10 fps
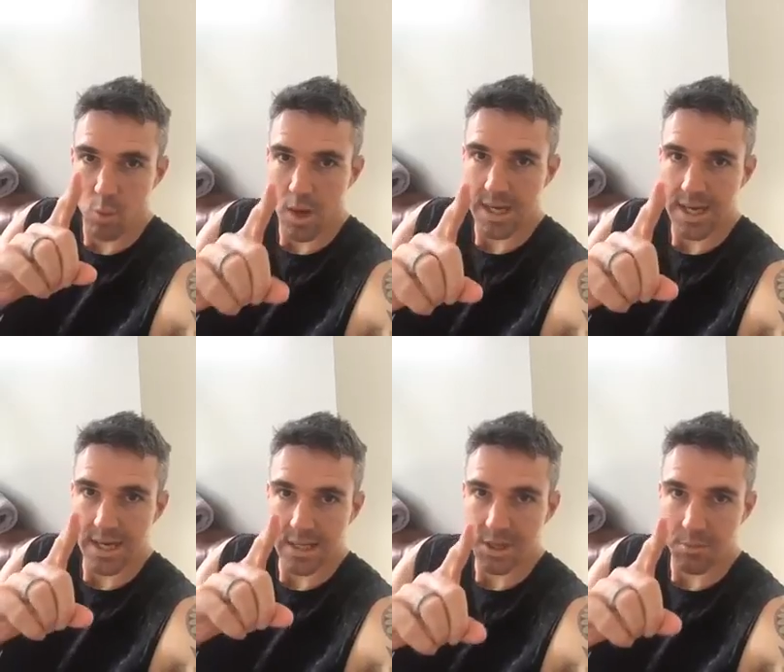one
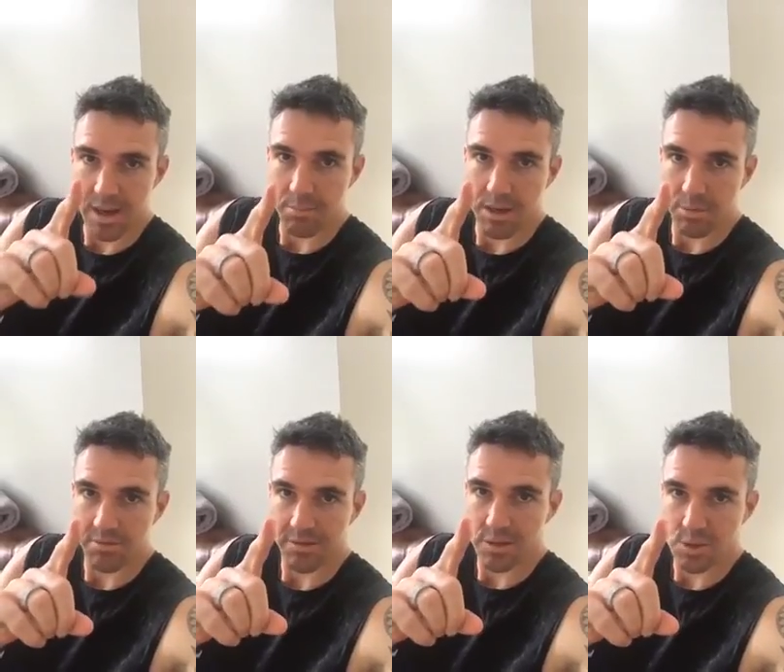day that you make people
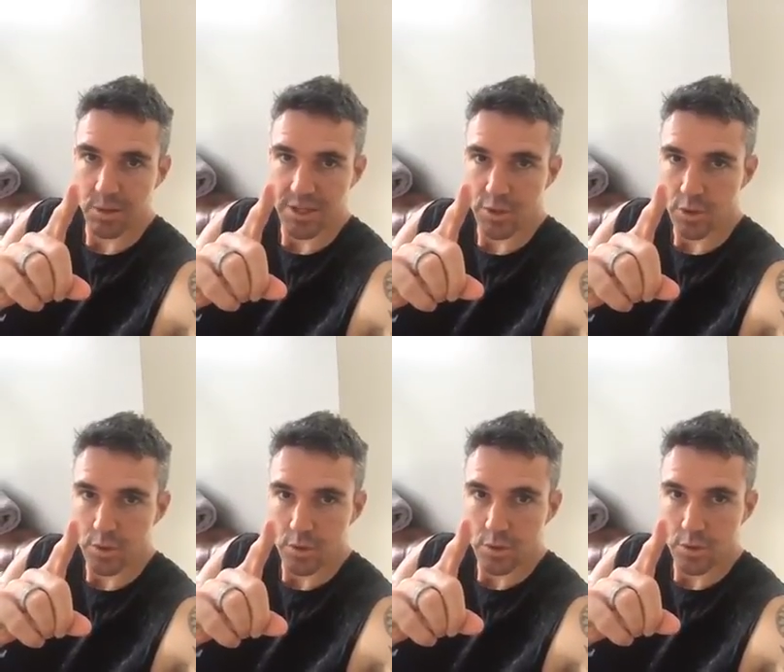feel special.
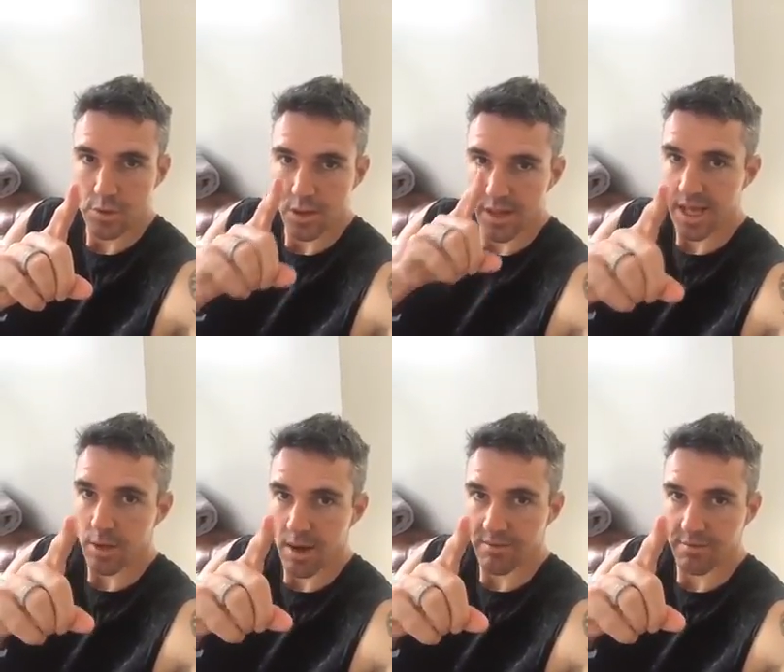There
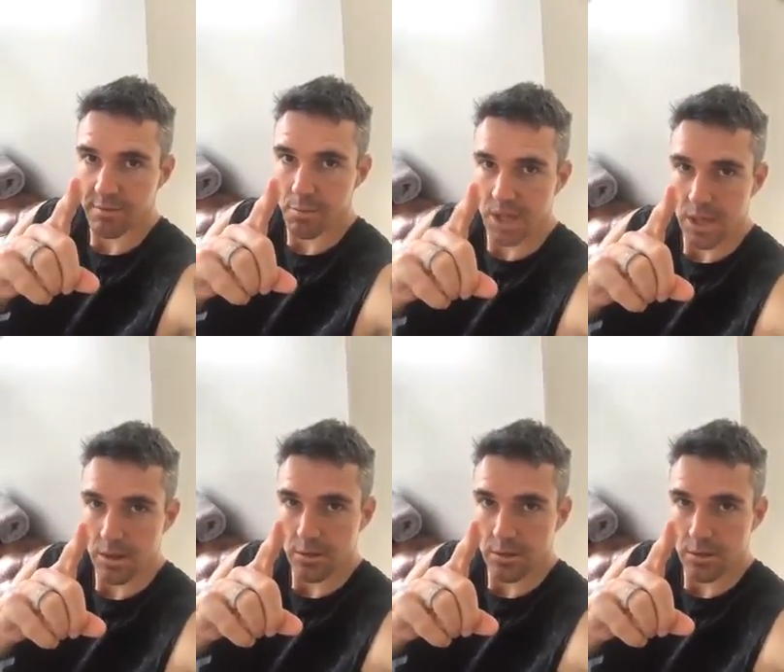you have it from me.